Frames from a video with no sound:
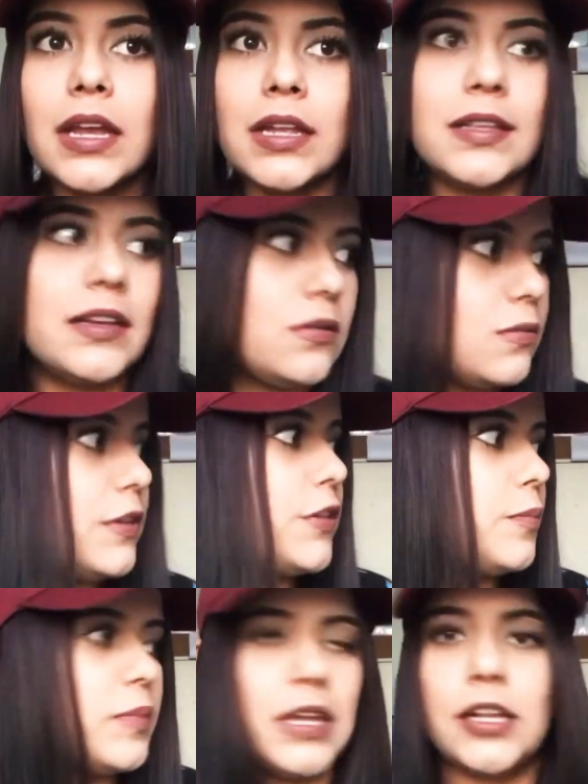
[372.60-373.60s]
And then with
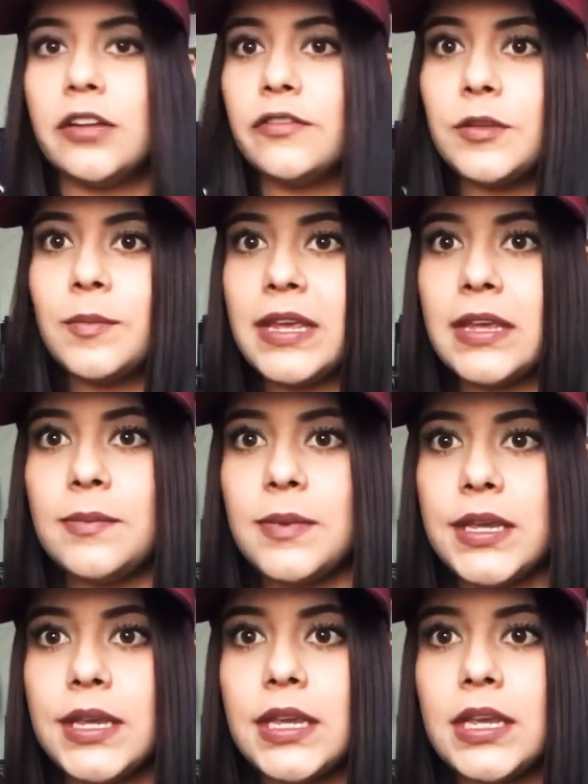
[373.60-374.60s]
the pain of the
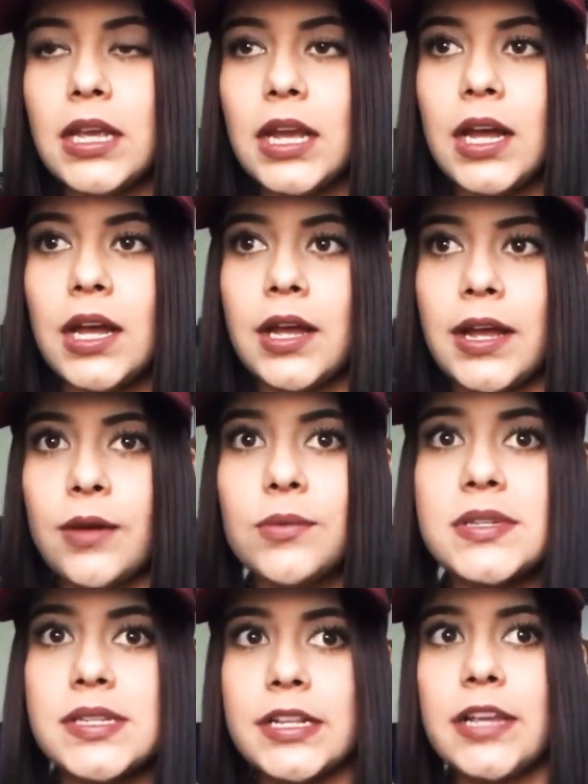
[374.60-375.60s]
baby, I
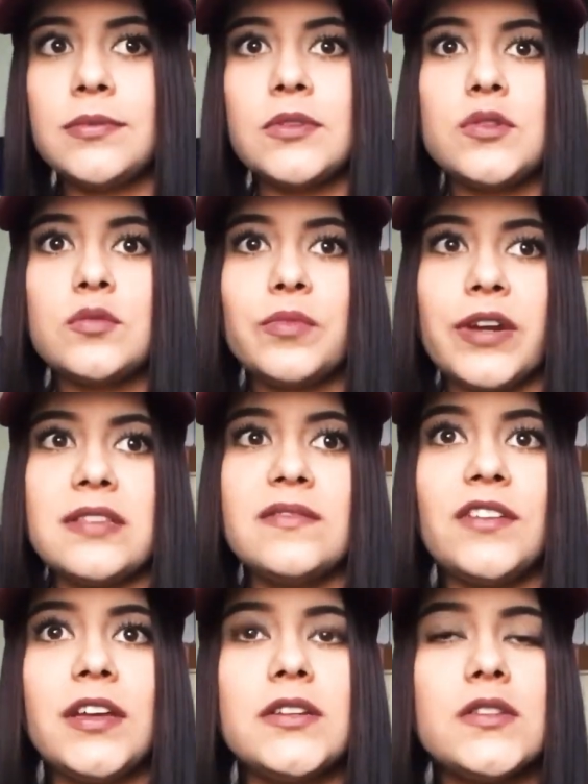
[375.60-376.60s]
wasn't able to
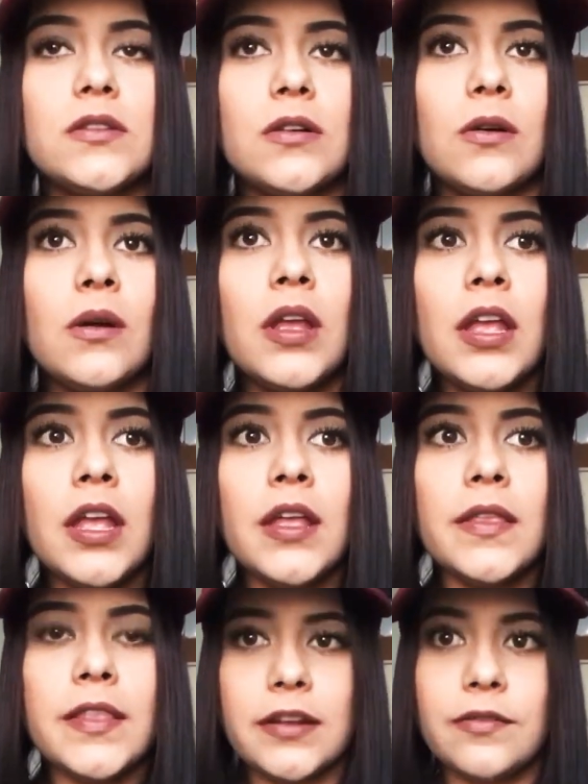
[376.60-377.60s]
breastfeed. So
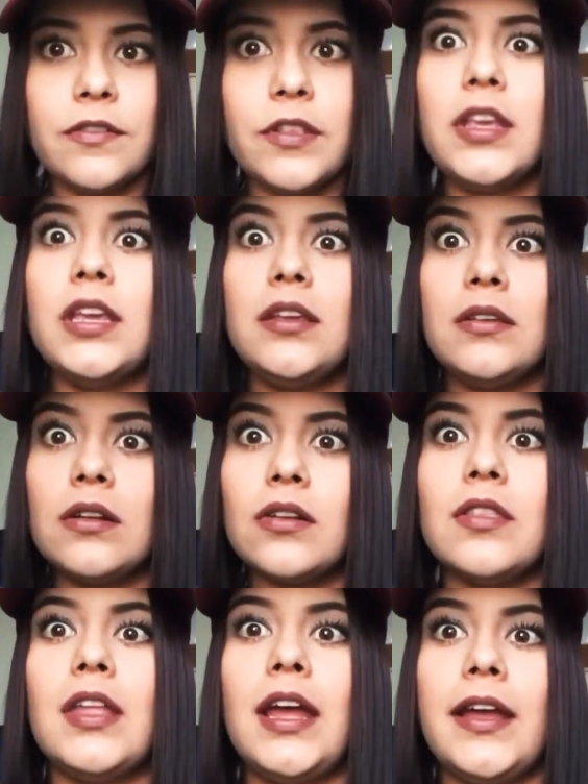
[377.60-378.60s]
thankfully,
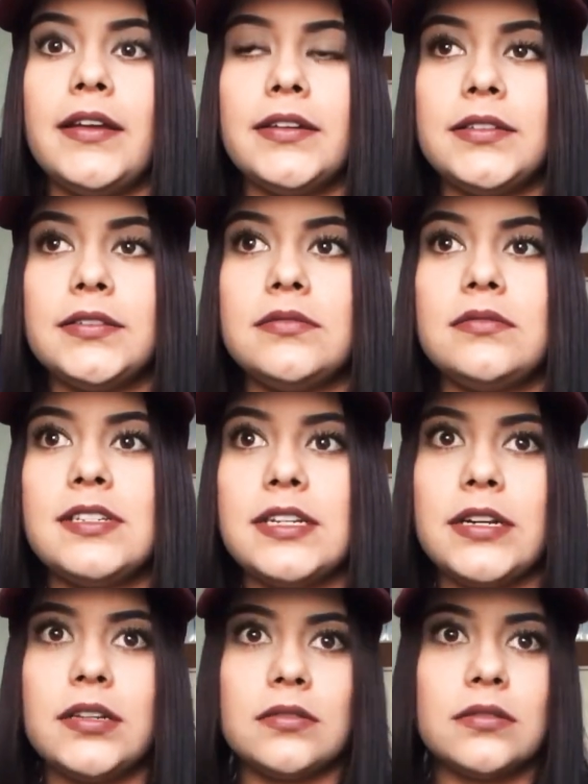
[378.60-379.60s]
that
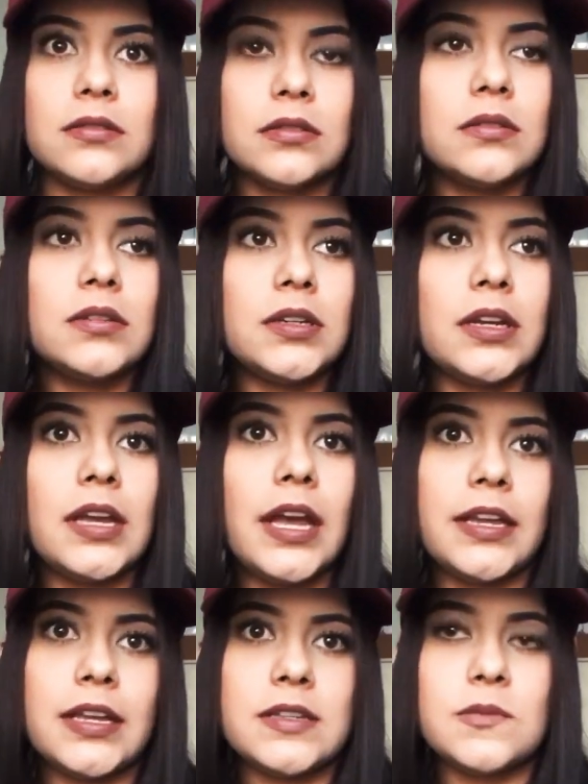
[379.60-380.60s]
didn't,
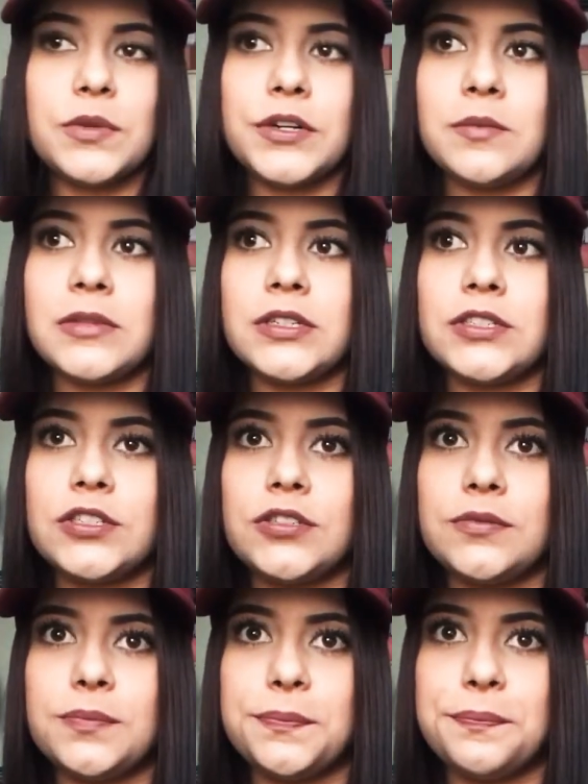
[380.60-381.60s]
I guess, pretty
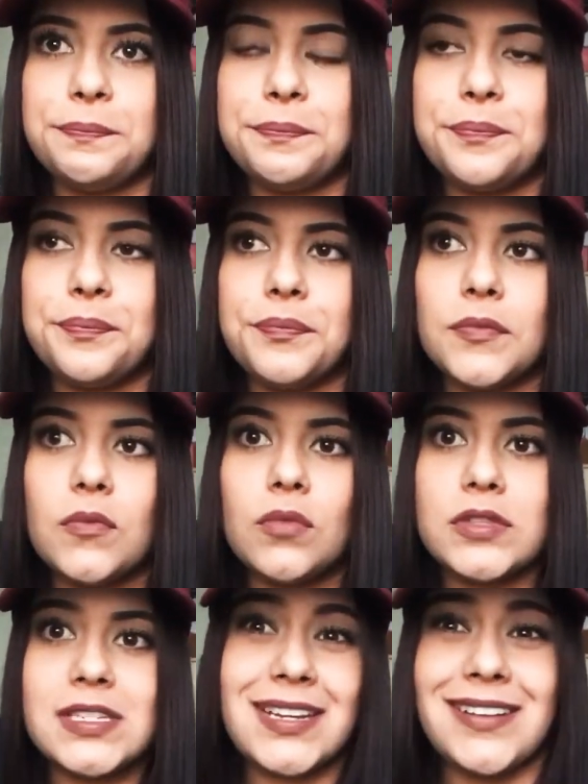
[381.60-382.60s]
much
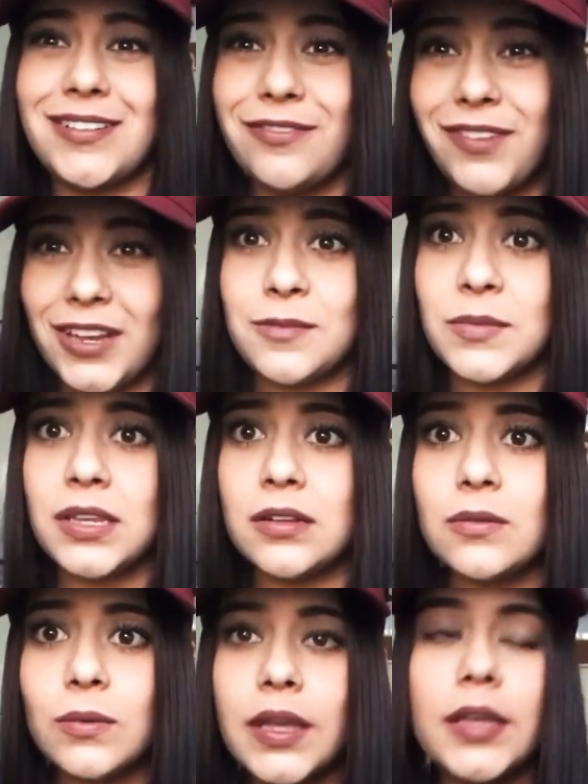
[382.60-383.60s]
didn't affect me
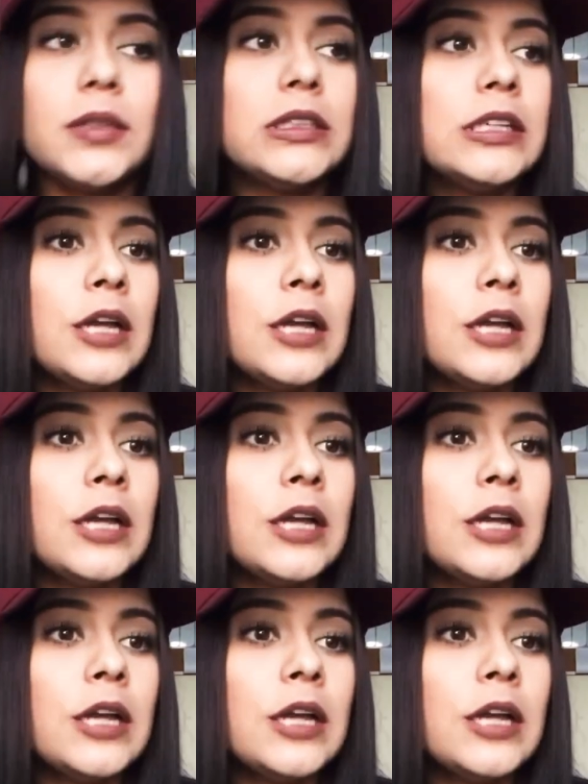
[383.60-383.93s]
in a way.